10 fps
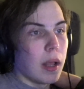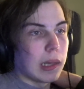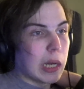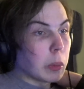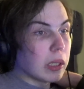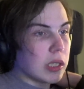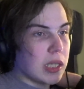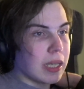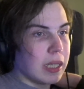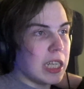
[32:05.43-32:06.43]
Literally
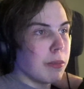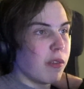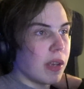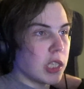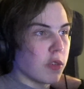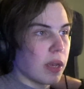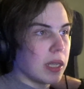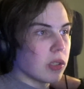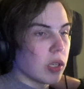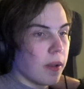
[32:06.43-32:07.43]
seeing a demon face to
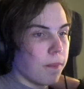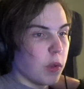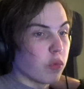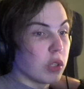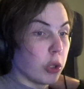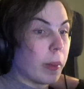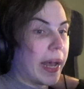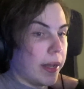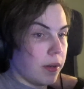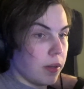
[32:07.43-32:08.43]
face, real
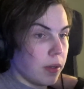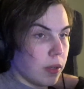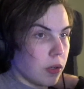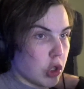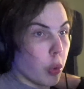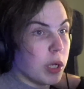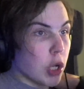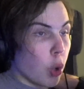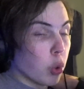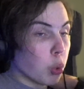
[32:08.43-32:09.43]
bad. So we
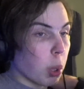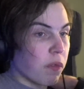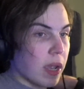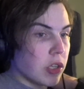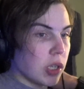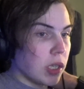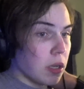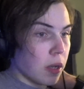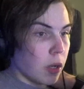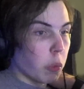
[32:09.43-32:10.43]
know who we're facing.
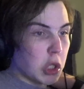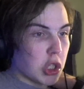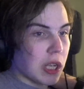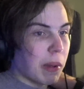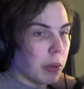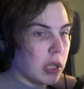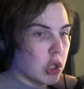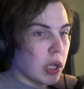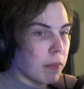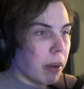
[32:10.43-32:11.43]
We just somehow need
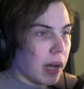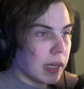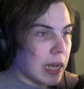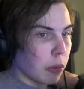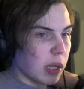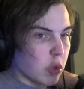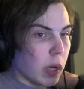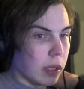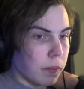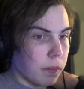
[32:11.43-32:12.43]
to get Bonnie out as well.